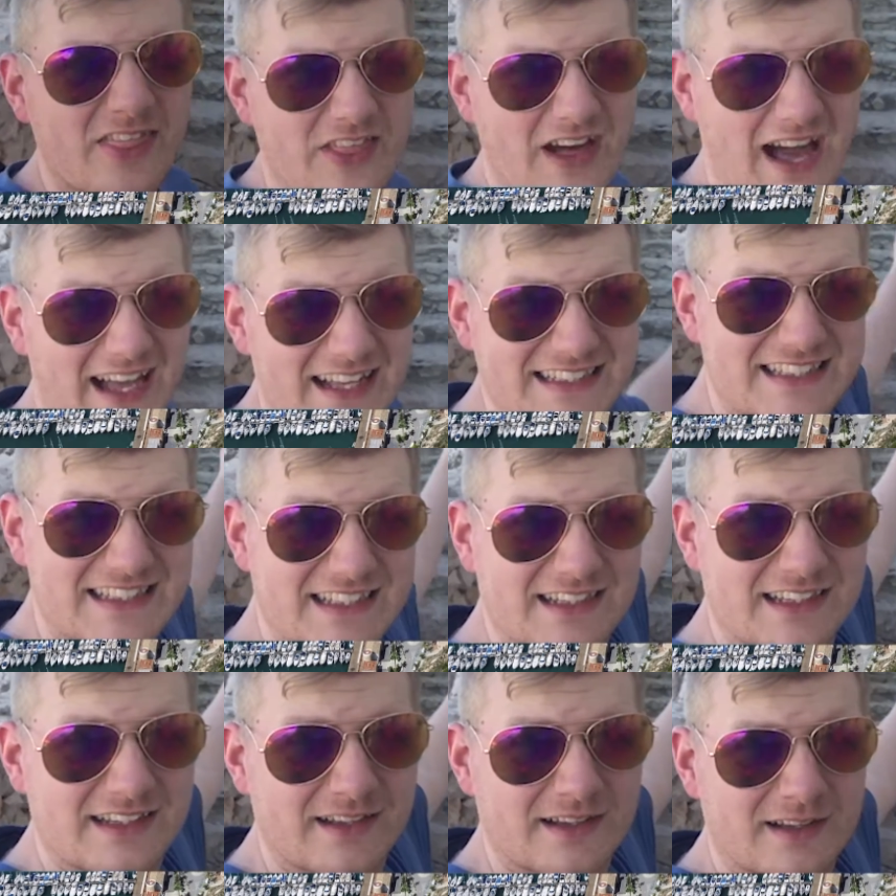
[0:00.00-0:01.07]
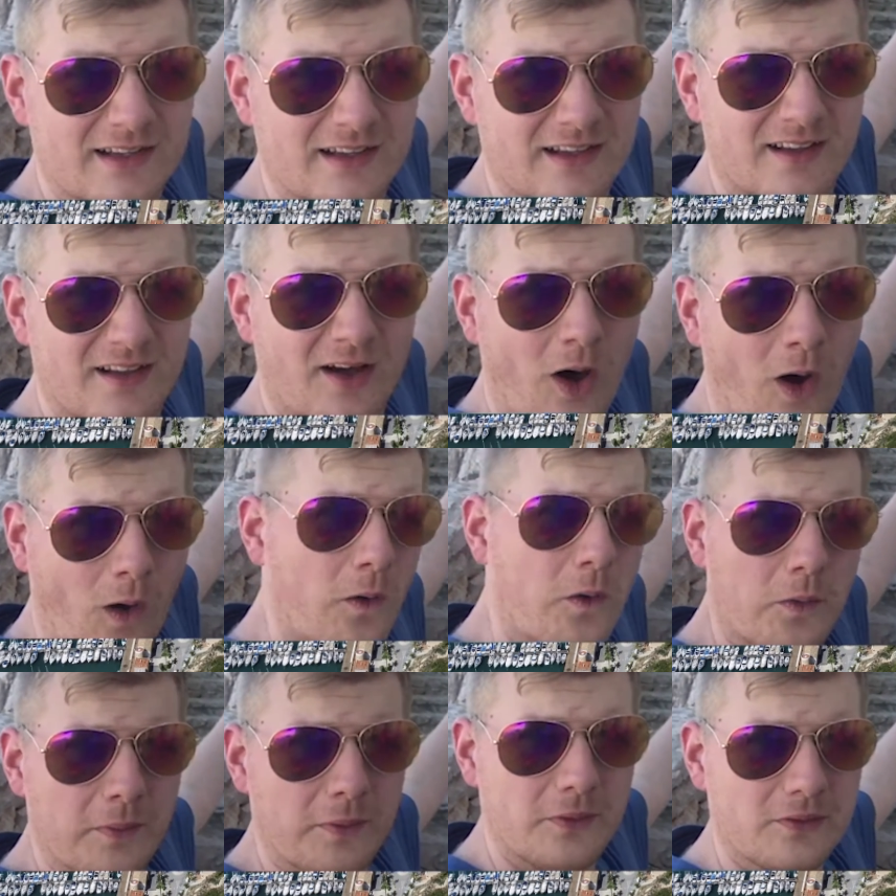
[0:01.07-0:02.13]
that
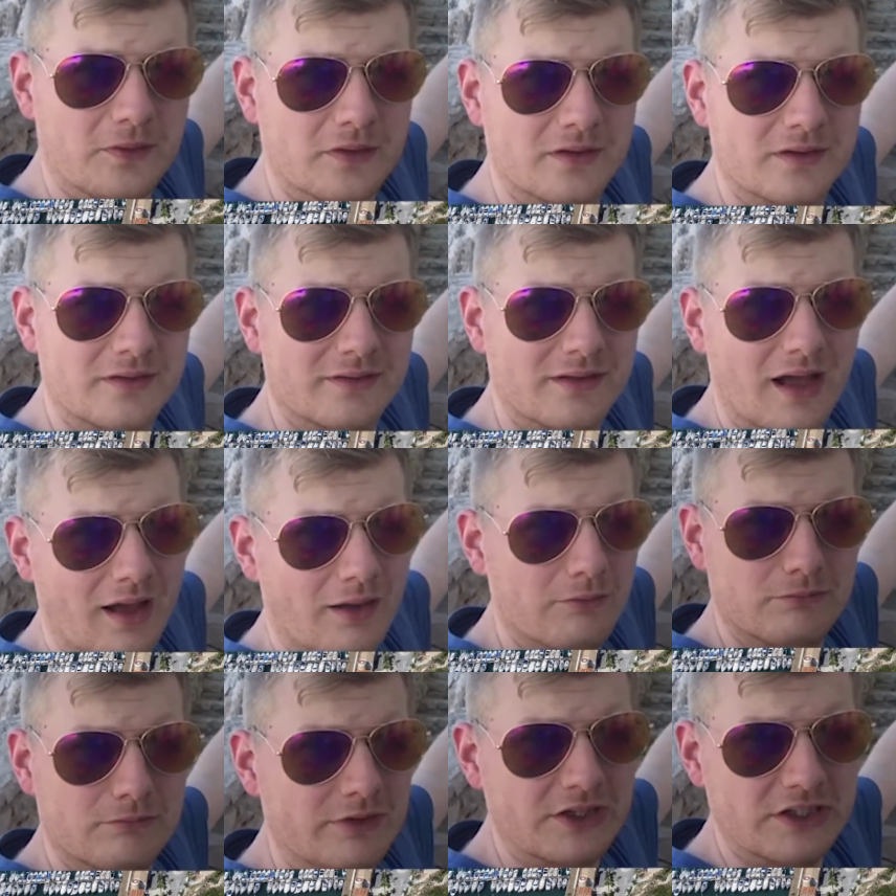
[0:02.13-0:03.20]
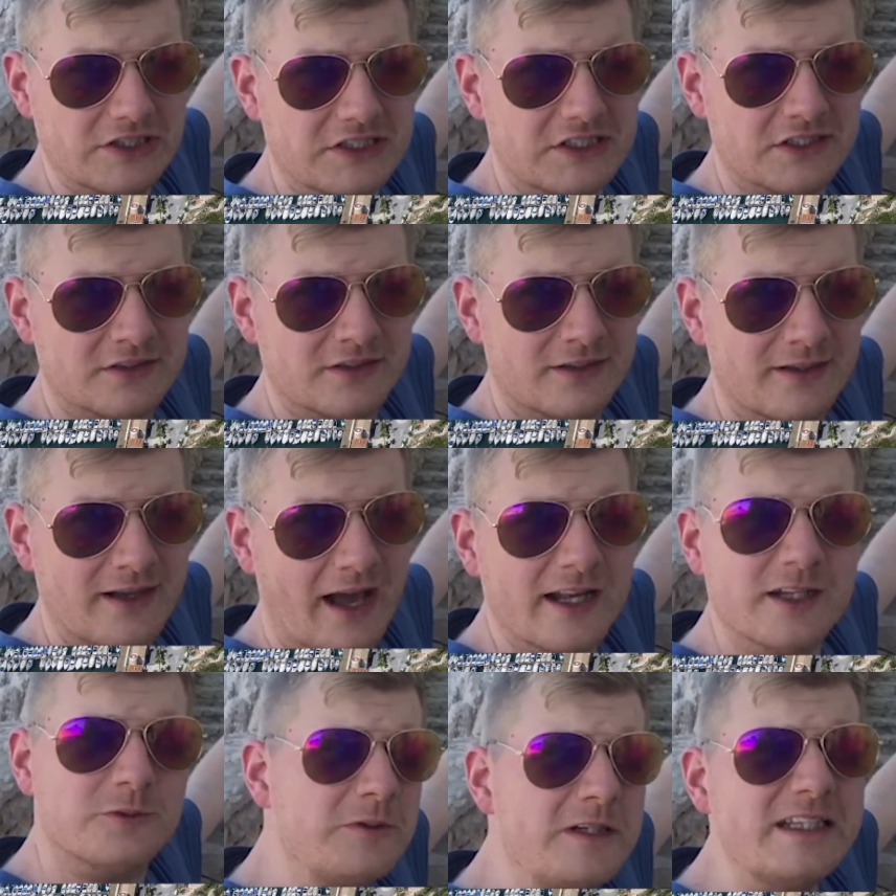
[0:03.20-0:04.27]
horribleness, and
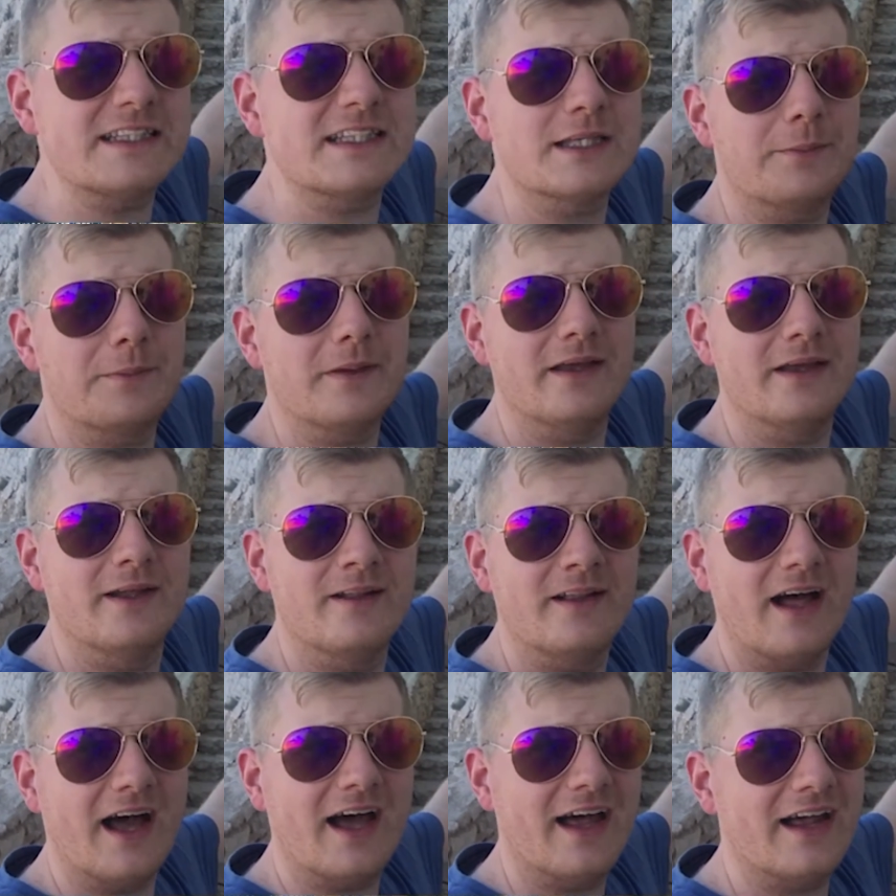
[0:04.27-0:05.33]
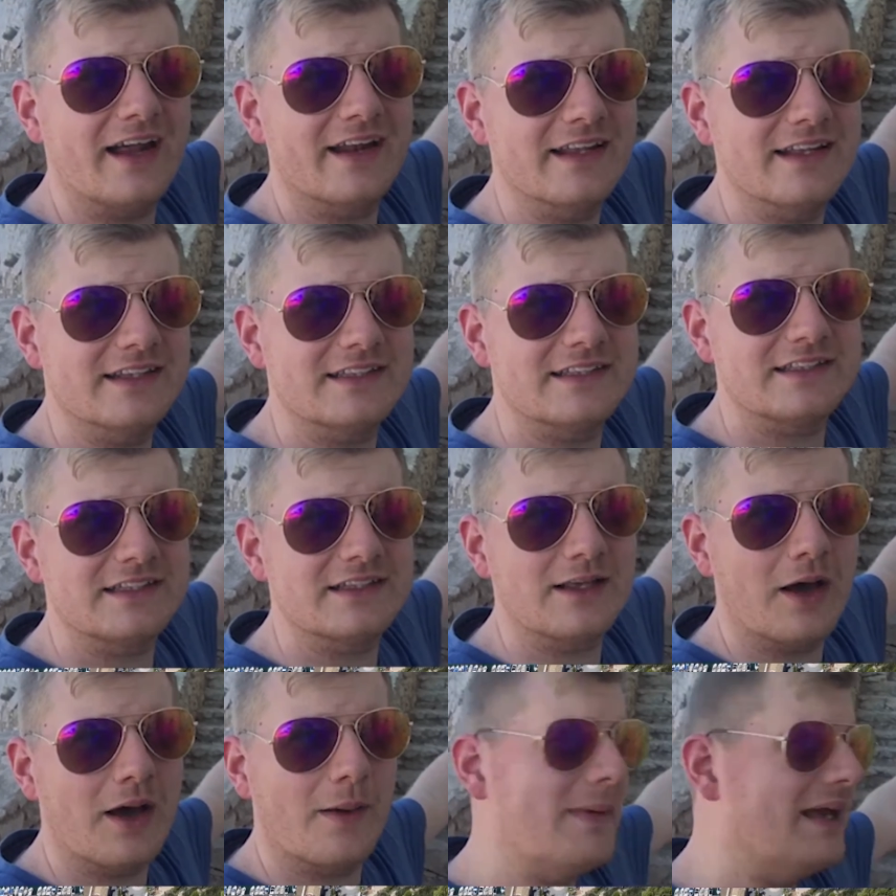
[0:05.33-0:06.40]
it's really slippy, and it's
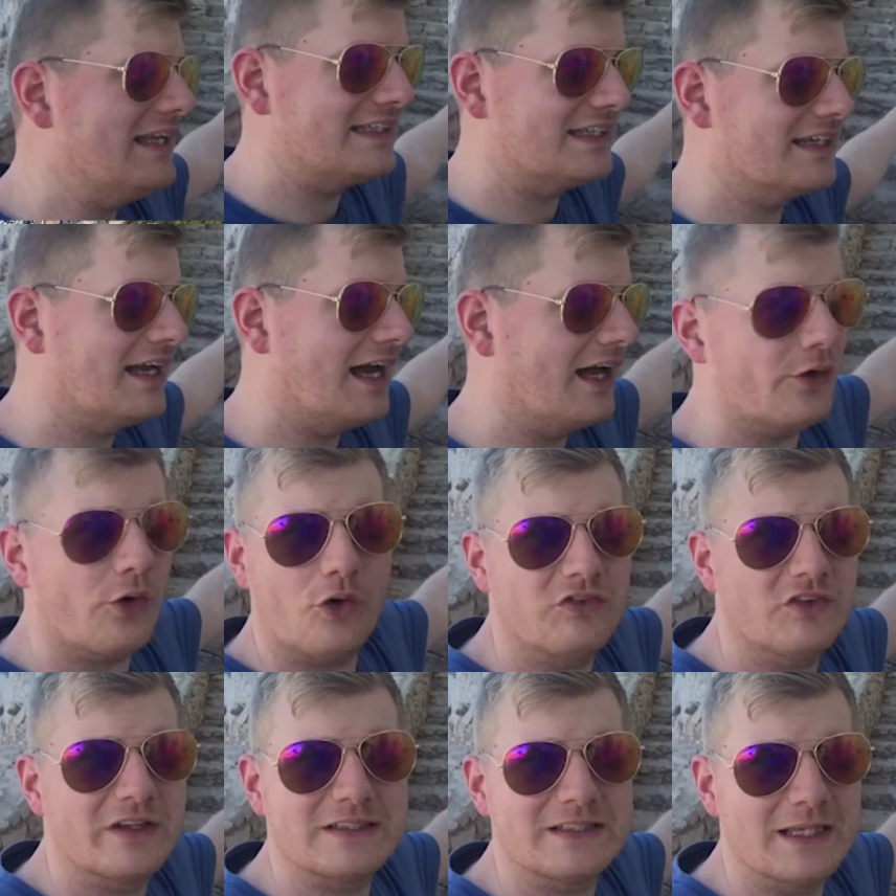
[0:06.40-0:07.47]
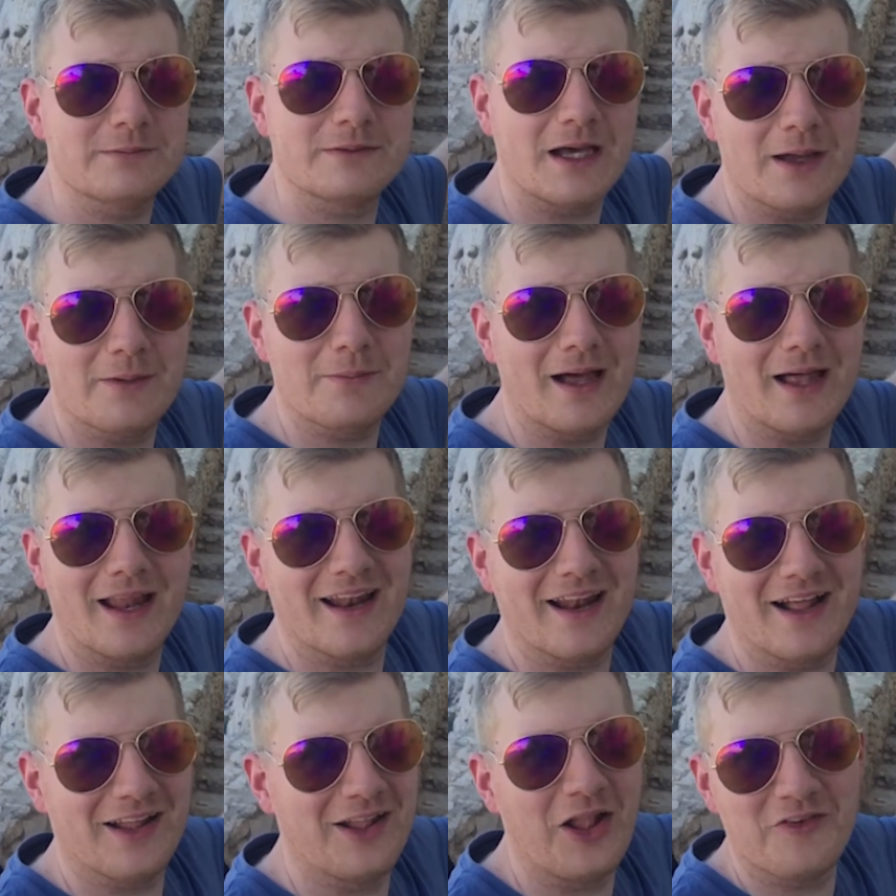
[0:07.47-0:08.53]
amazing and awful at the same time. I
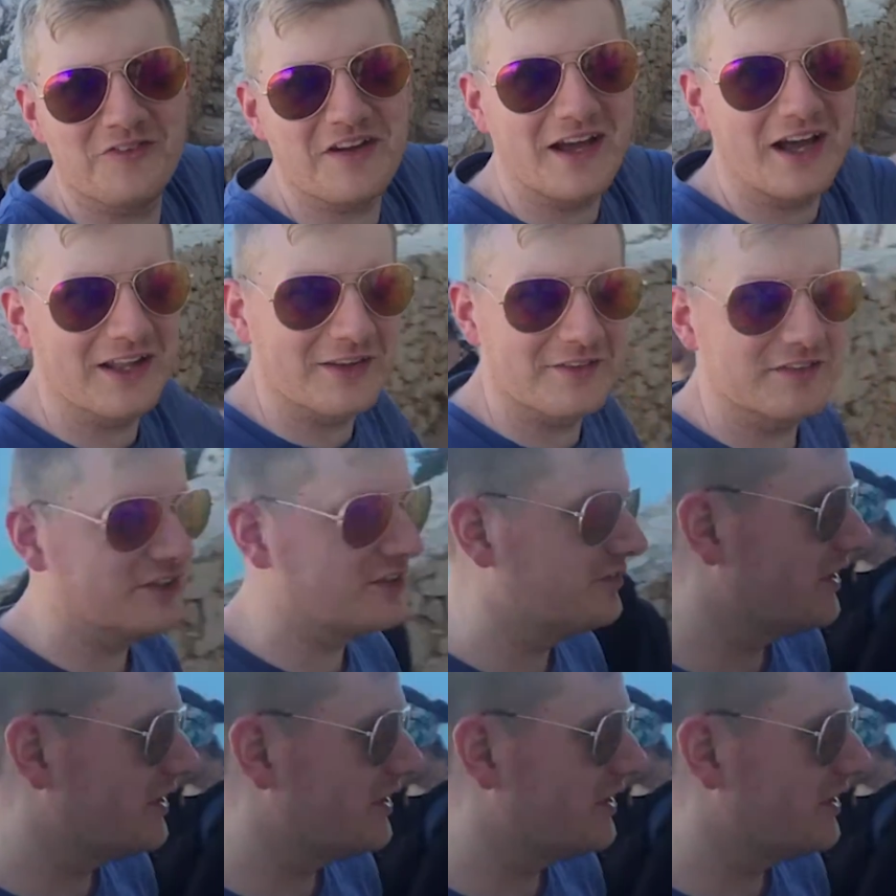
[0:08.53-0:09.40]
love it, I love it. So